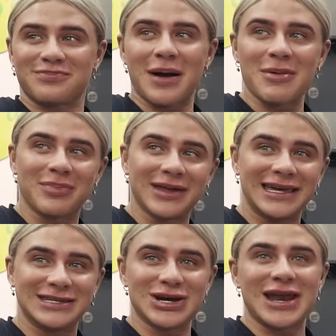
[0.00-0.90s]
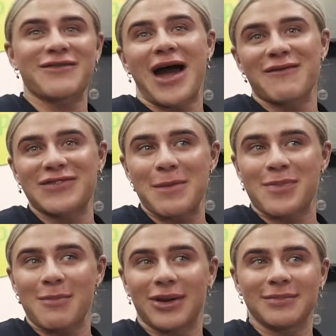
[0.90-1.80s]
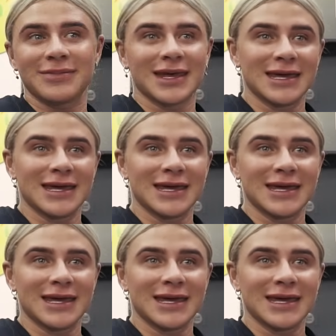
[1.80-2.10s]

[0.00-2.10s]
probably don't ever have that problem,